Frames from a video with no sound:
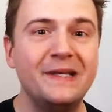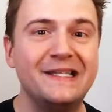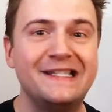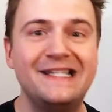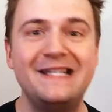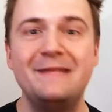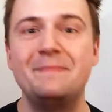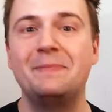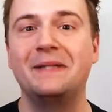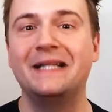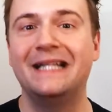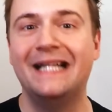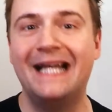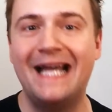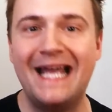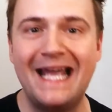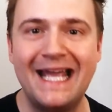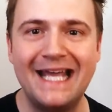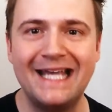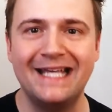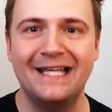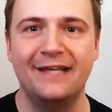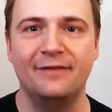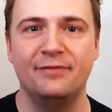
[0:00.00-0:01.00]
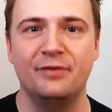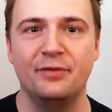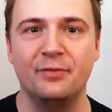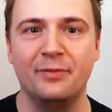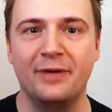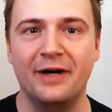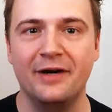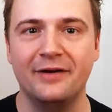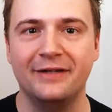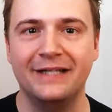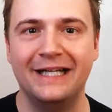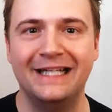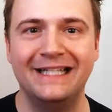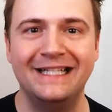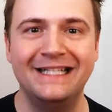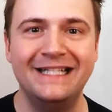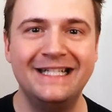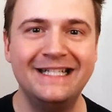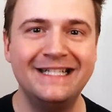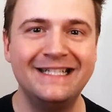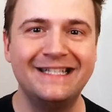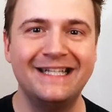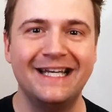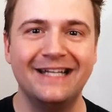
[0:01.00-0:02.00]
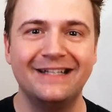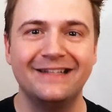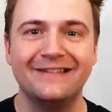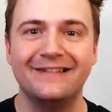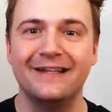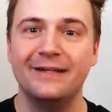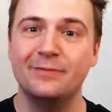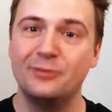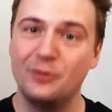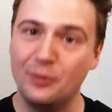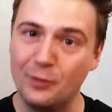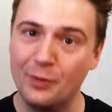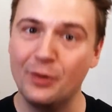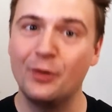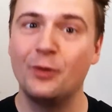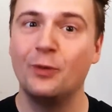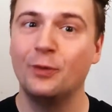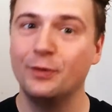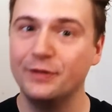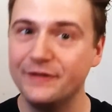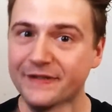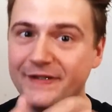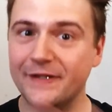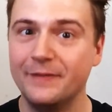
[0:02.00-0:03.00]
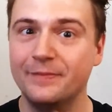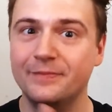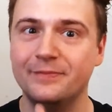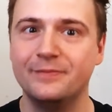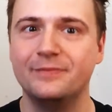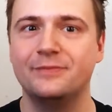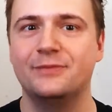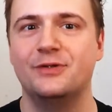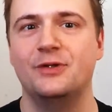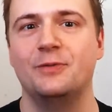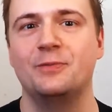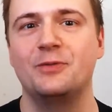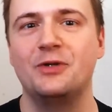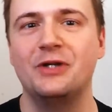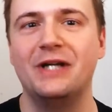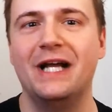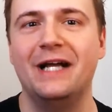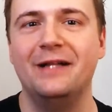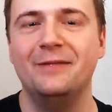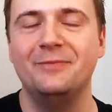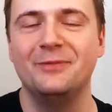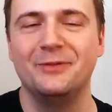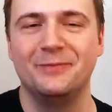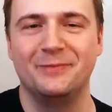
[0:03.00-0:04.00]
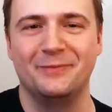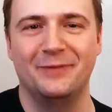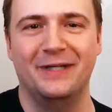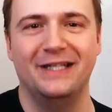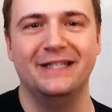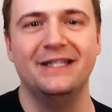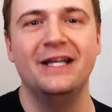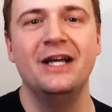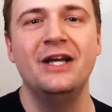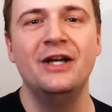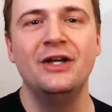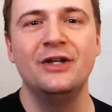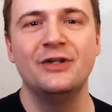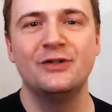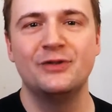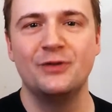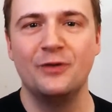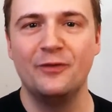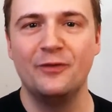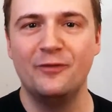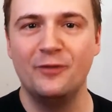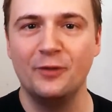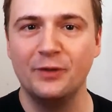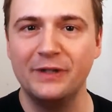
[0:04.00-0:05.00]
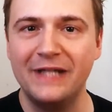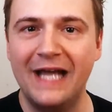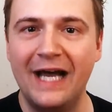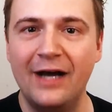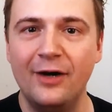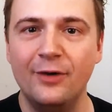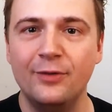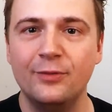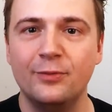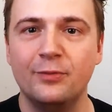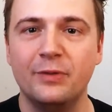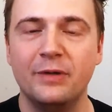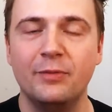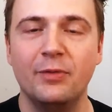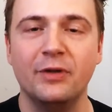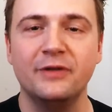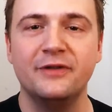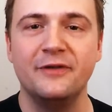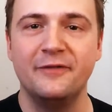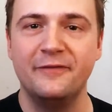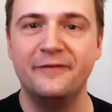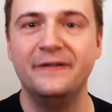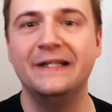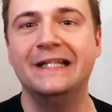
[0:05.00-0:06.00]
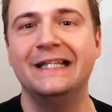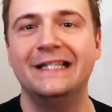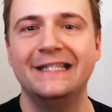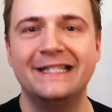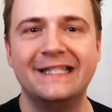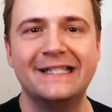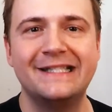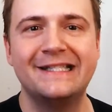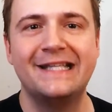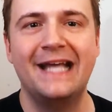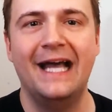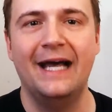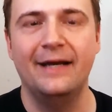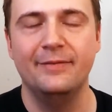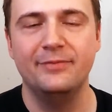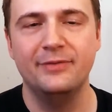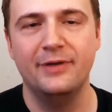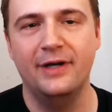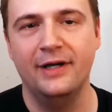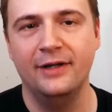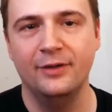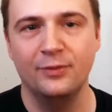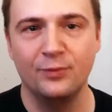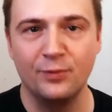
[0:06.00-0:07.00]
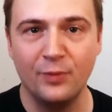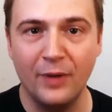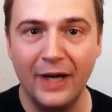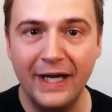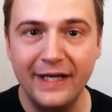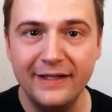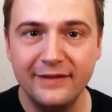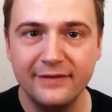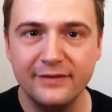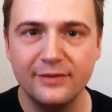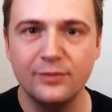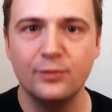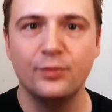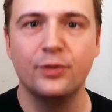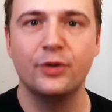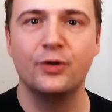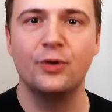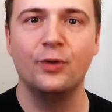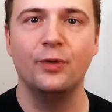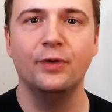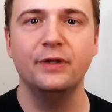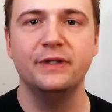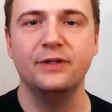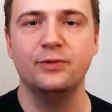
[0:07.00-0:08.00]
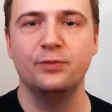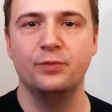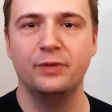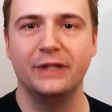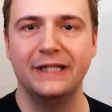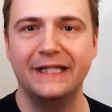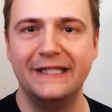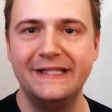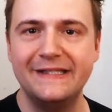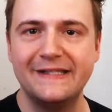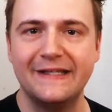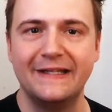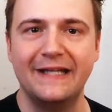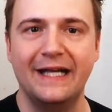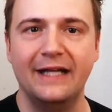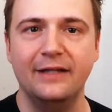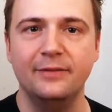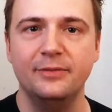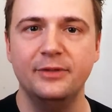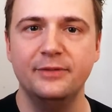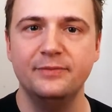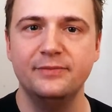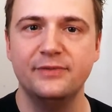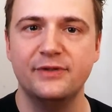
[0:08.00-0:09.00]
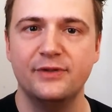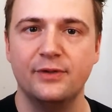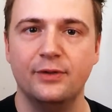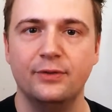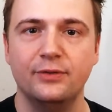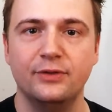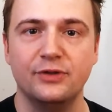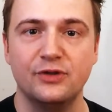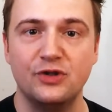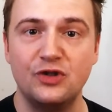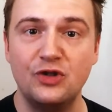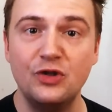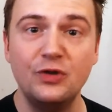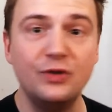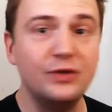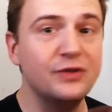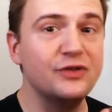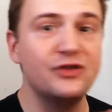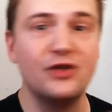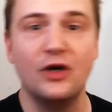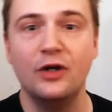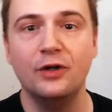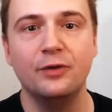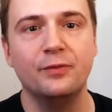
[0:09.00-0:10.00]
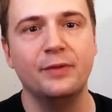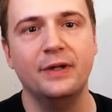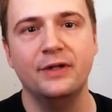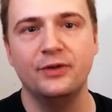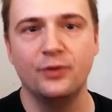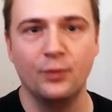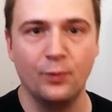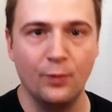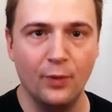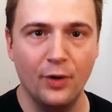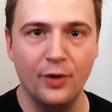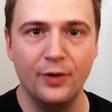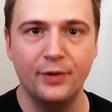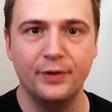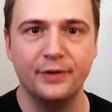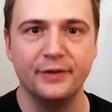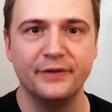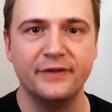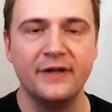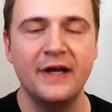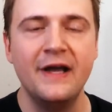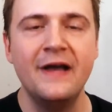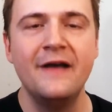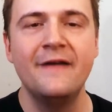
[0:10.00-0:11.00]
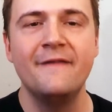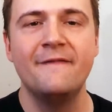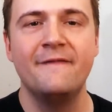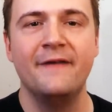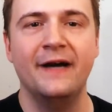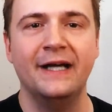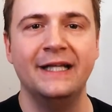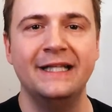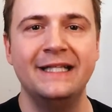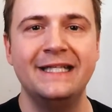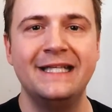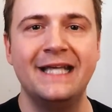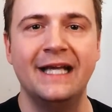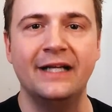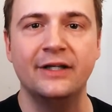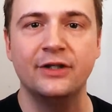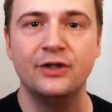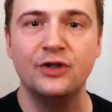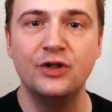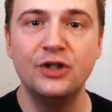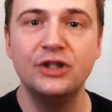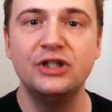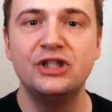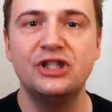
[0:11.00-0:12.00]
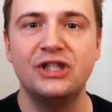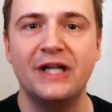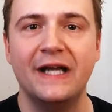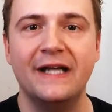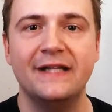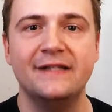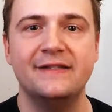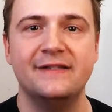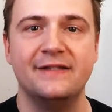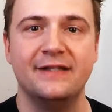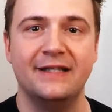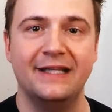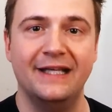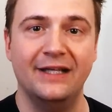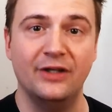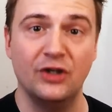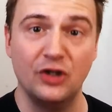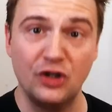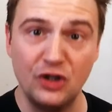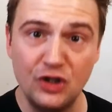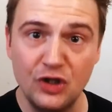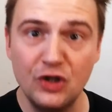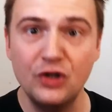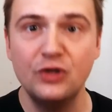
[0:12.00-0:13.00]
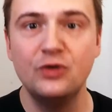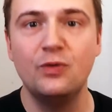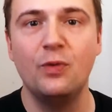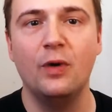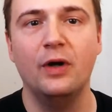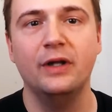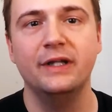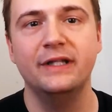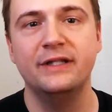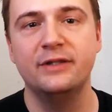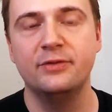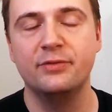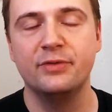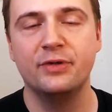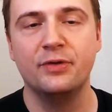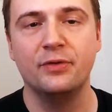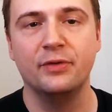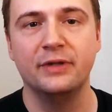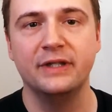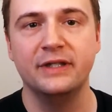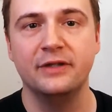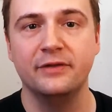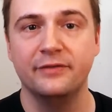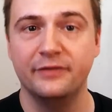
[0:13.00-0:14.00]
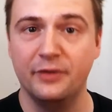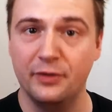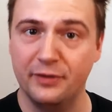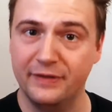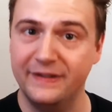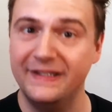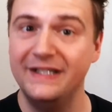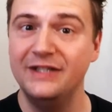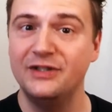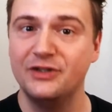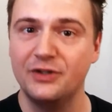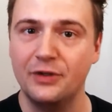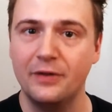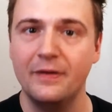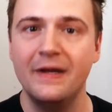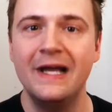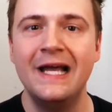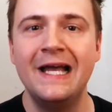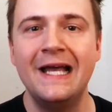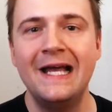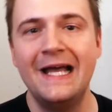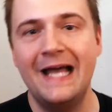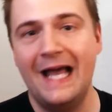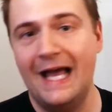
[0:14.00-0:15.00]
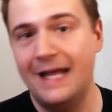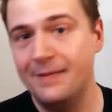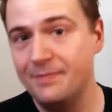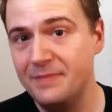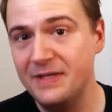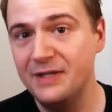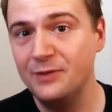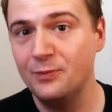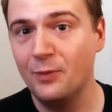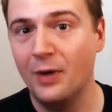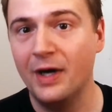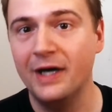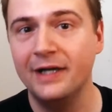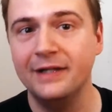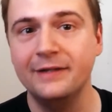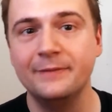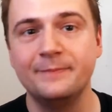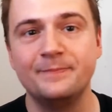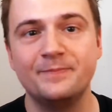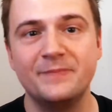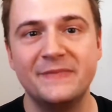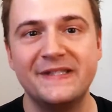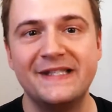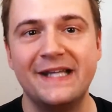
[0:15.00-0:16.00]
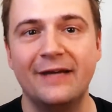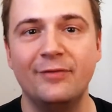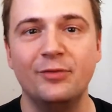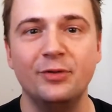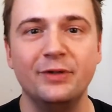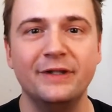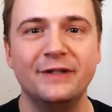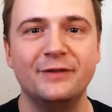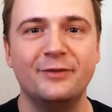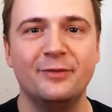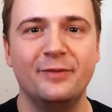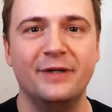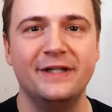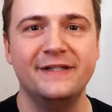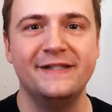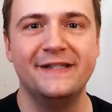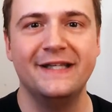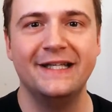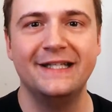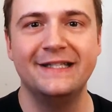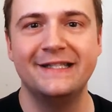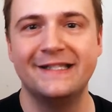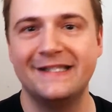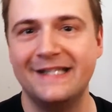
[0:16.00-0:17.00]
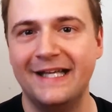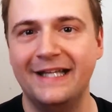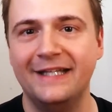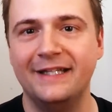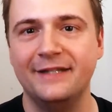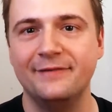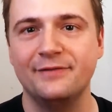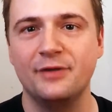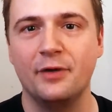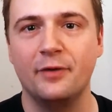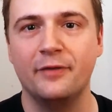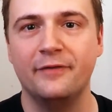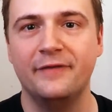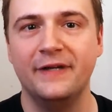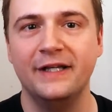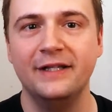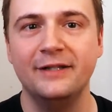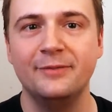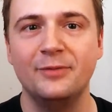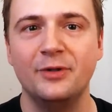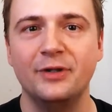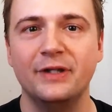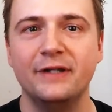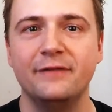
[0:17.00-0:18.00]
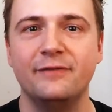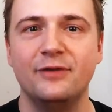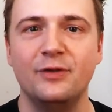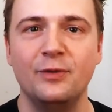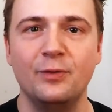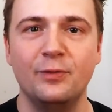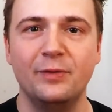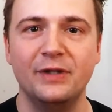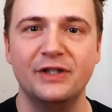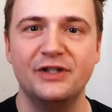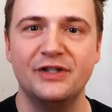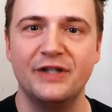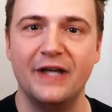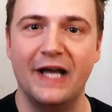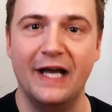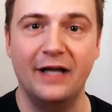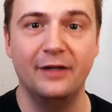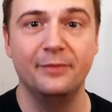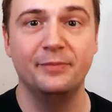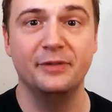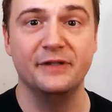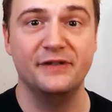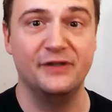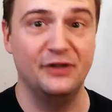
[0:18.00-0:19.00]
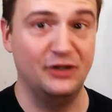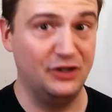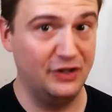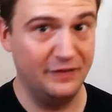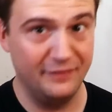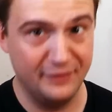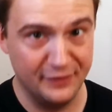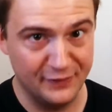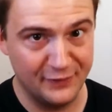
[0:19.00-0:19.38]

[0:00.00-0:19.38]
busy playing everywhere that I didn't take the time to record some good album, right? So for now, we want to fill in this gap. I'll write, record, and release an album so the students all around the world finally get a good chance to get a good quality recording of their teacher. And meanwhile, several interesting incentives are available if you wish to help us achieve